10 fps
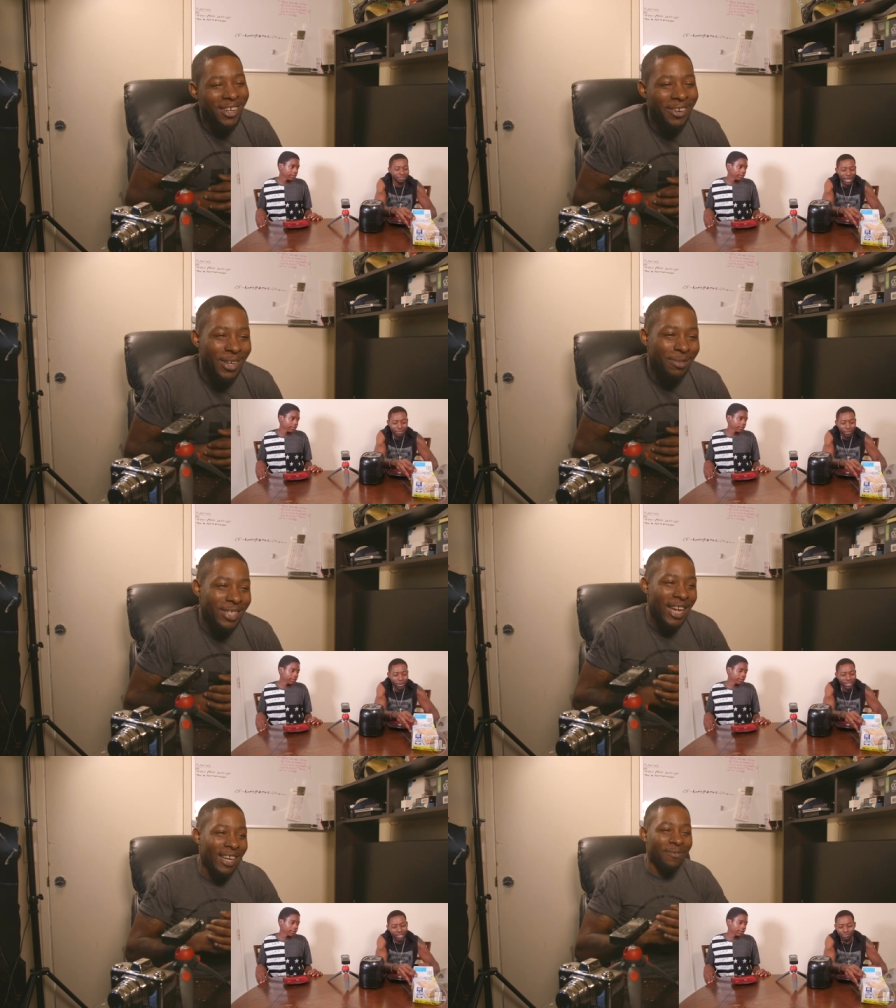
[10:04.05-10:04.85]
You know what I'm
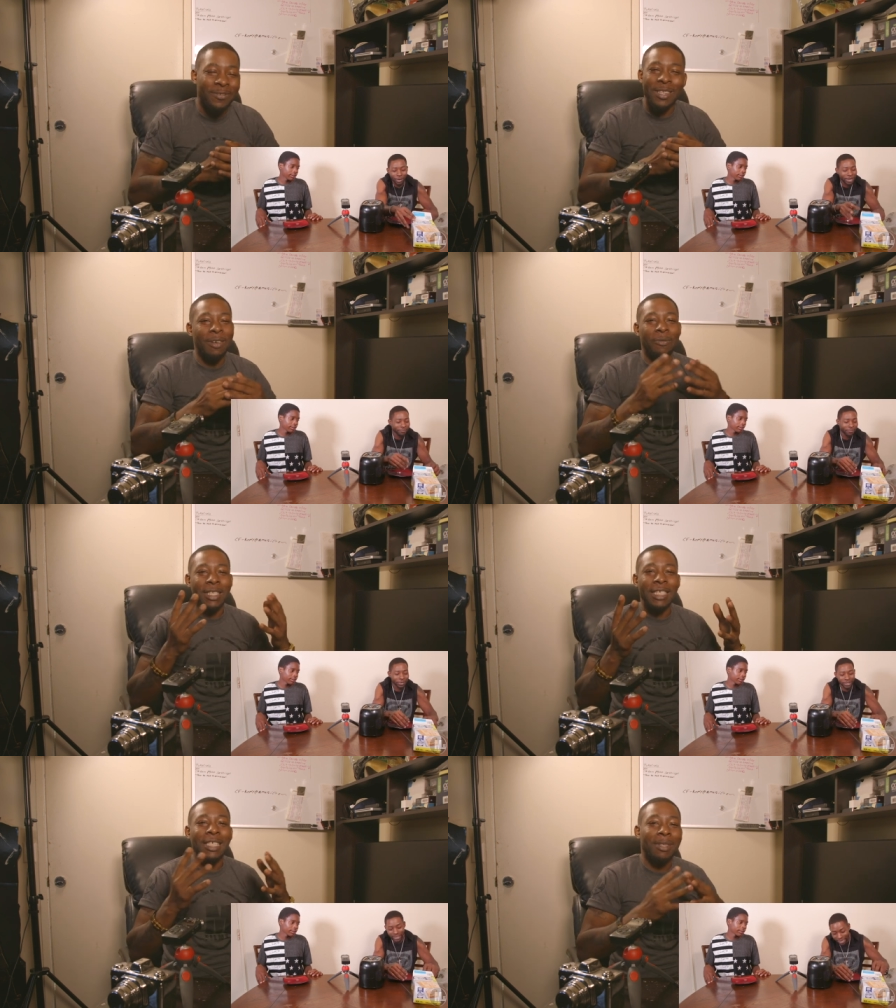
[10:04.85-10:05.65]
saying? If, if we
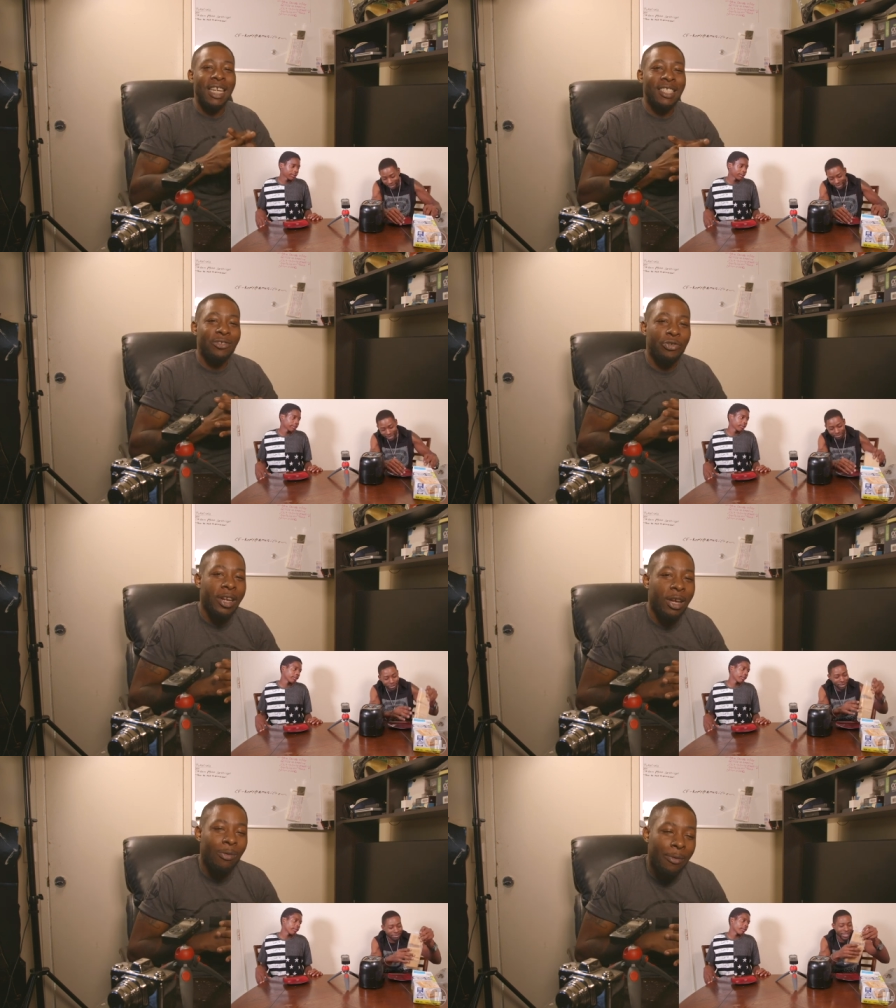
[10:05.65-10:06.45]
see something that's
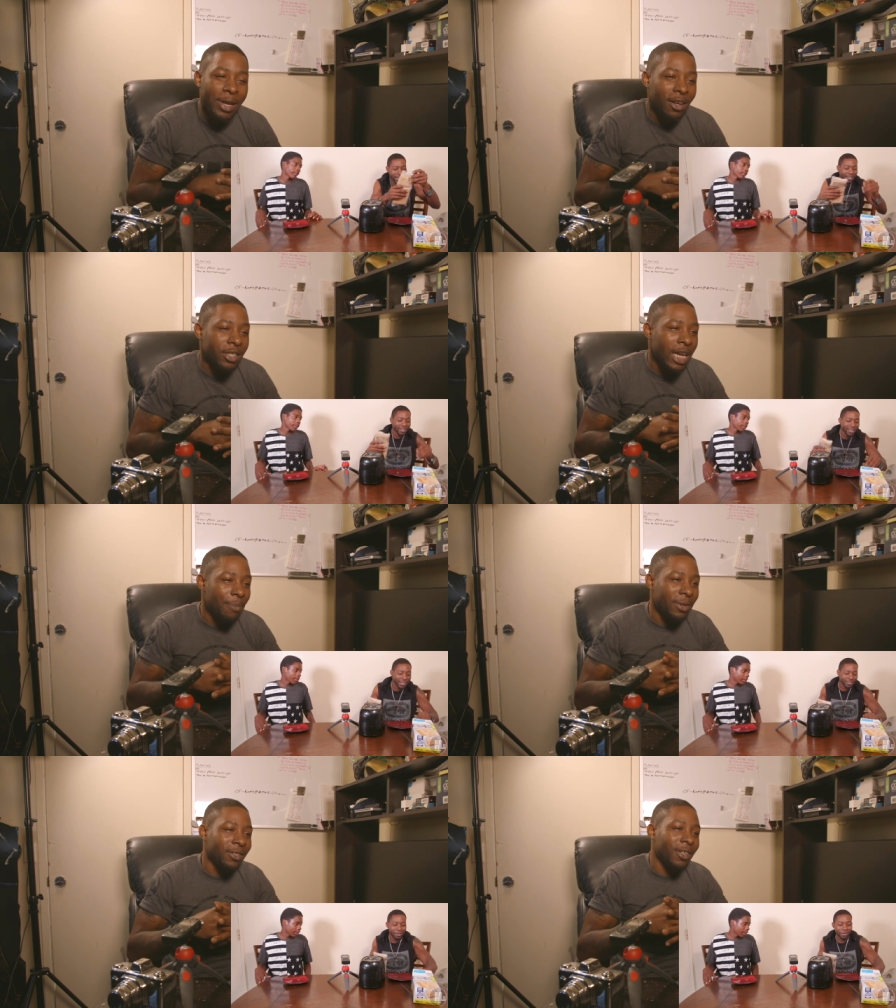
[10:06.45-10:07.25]
intriguing while we out
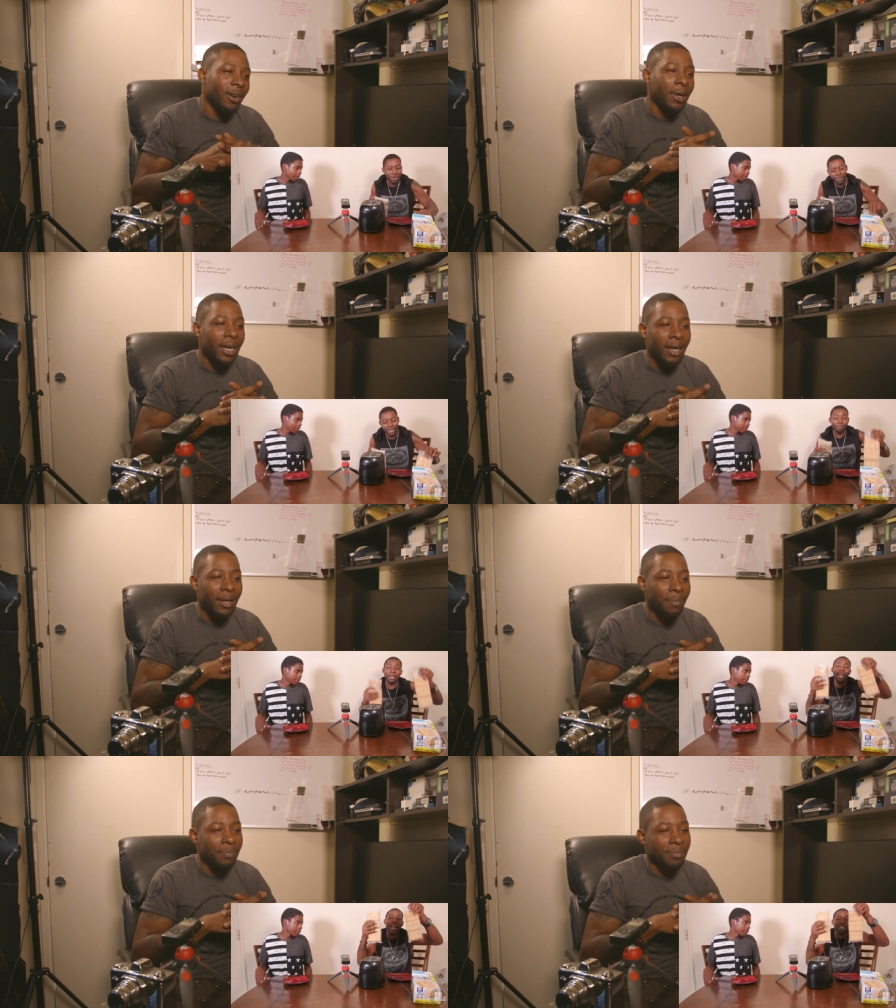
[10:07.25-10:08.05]
shopping, so
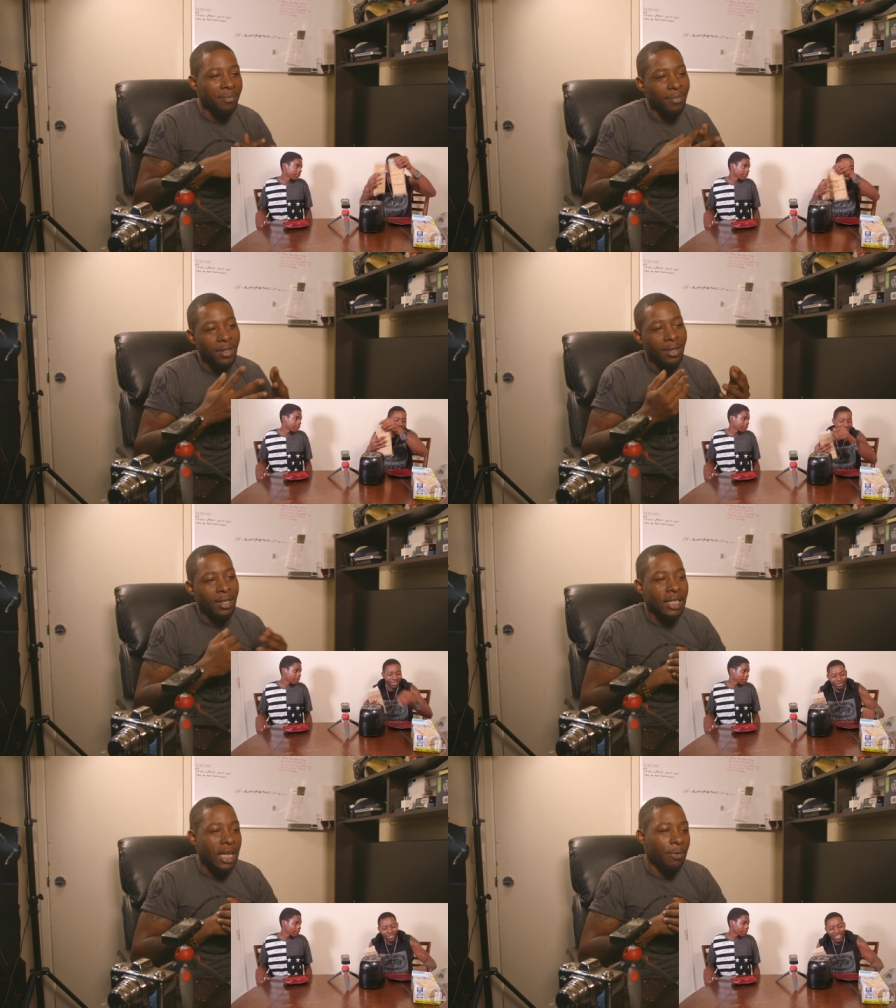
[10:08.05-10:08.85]
um,
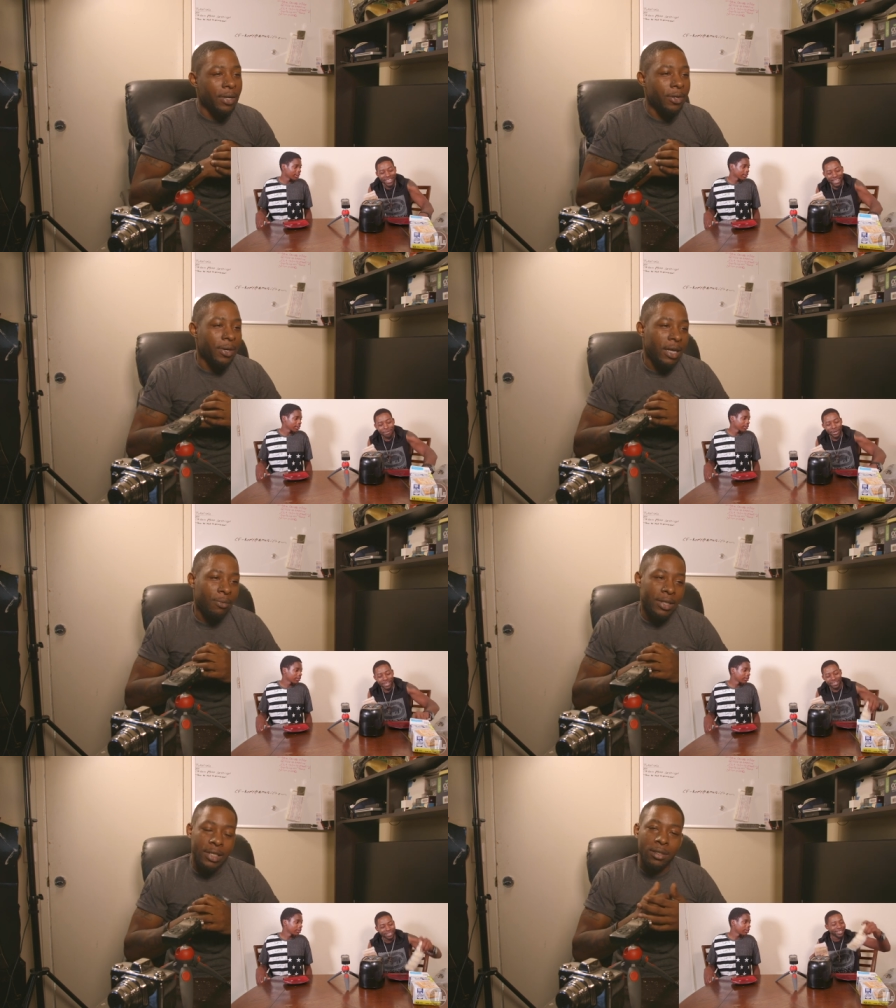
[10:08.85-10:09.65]
that's how we do it.
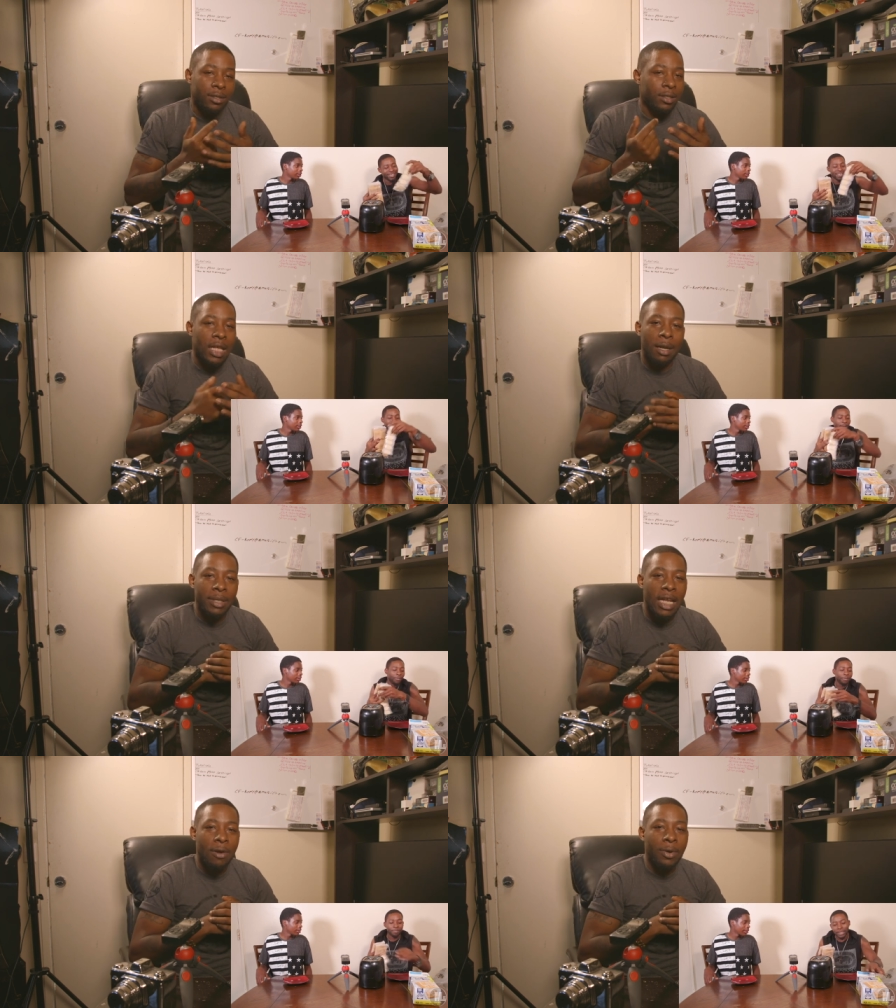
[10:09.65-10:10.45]
And we just set up
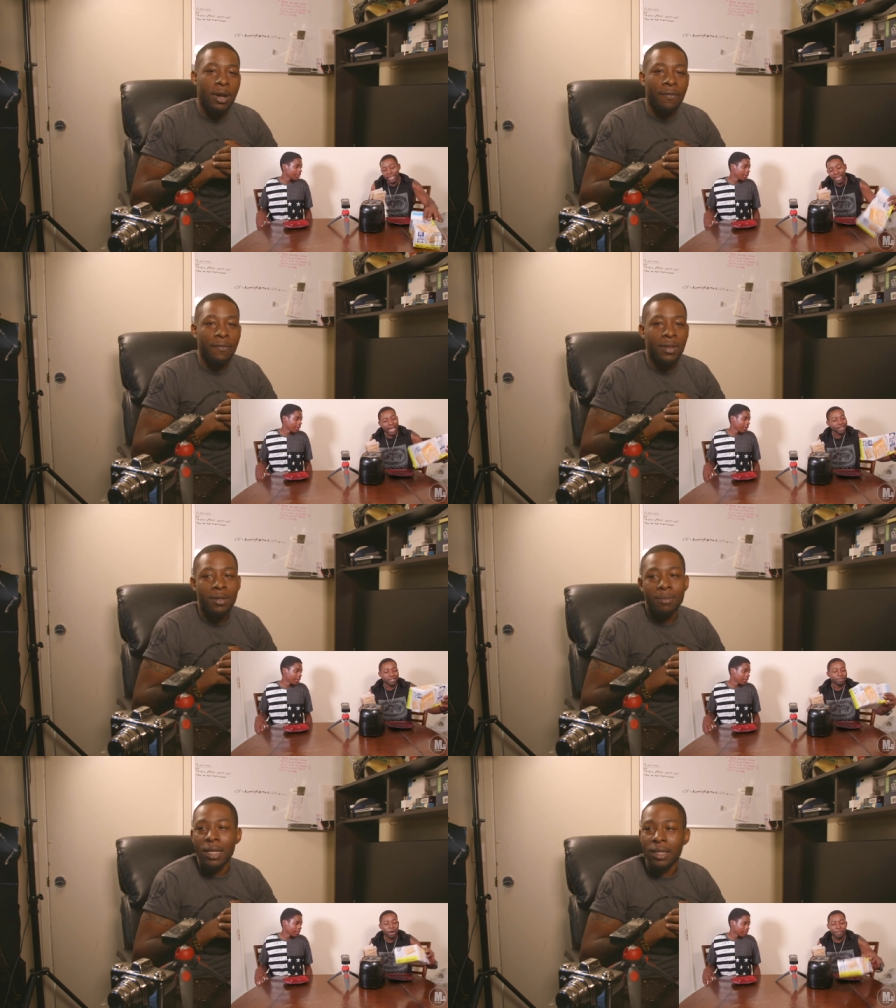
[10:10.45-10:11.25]
a day we're gonna
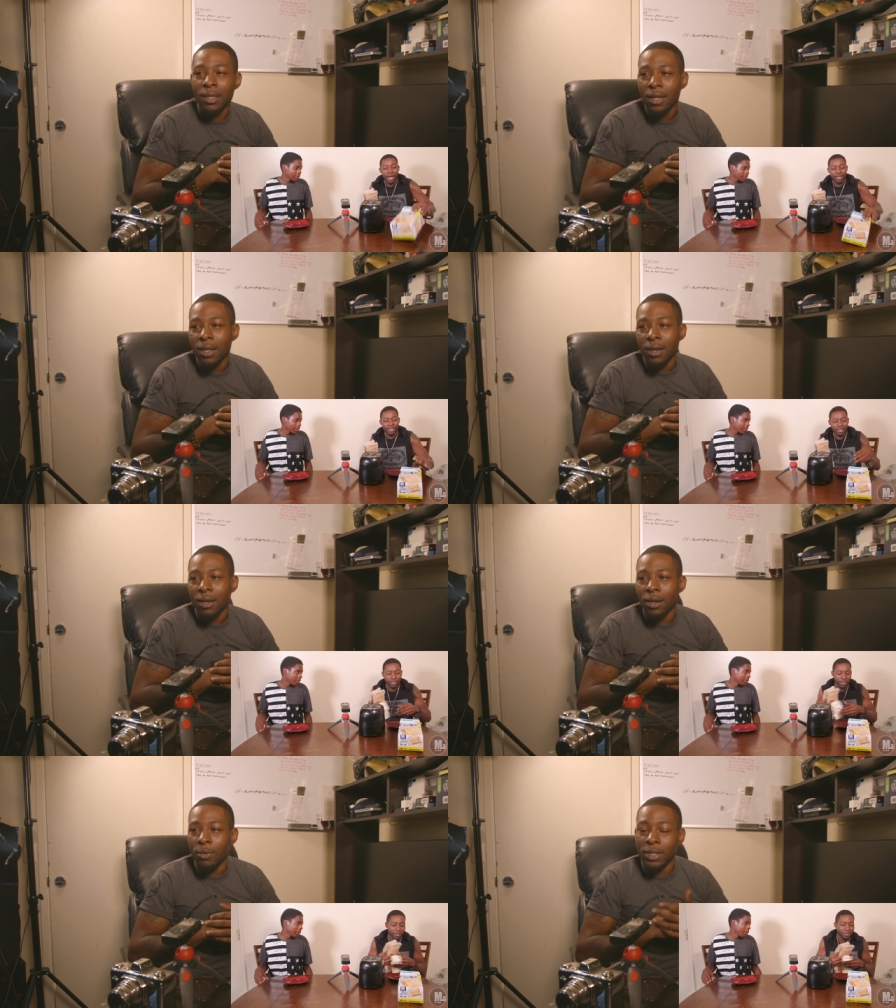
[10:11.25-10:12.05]
film, and
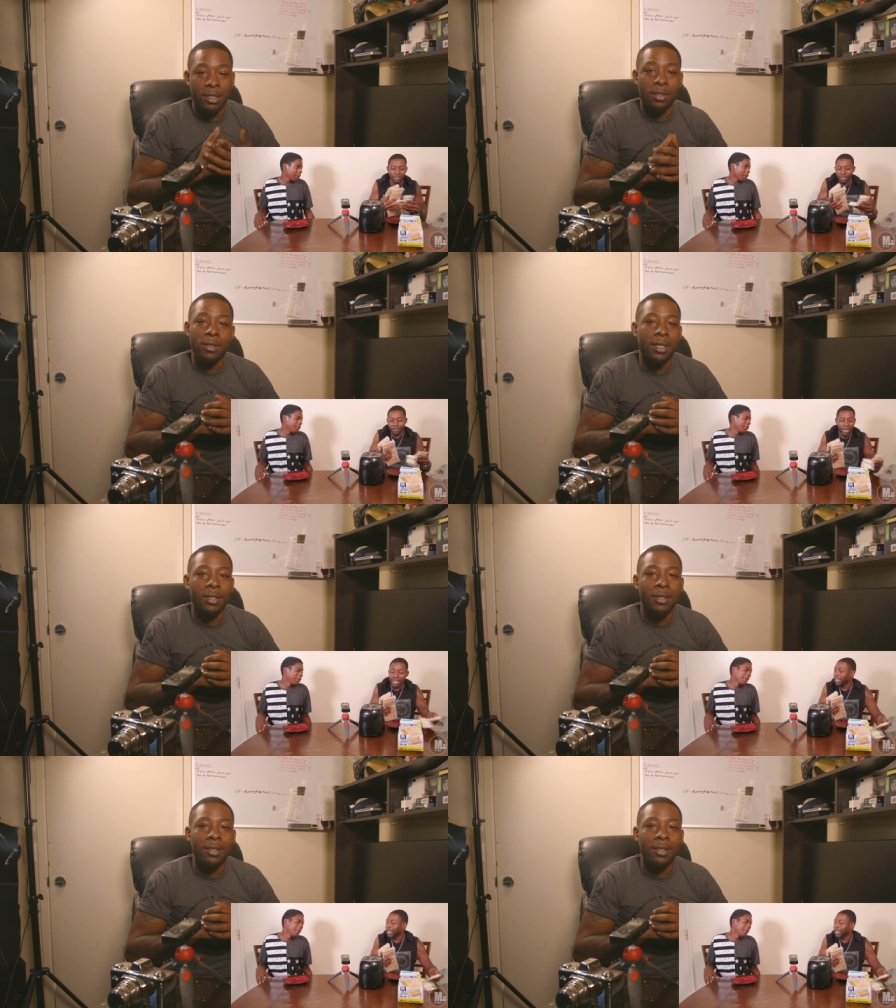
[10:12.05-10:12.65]
you know, we just do it.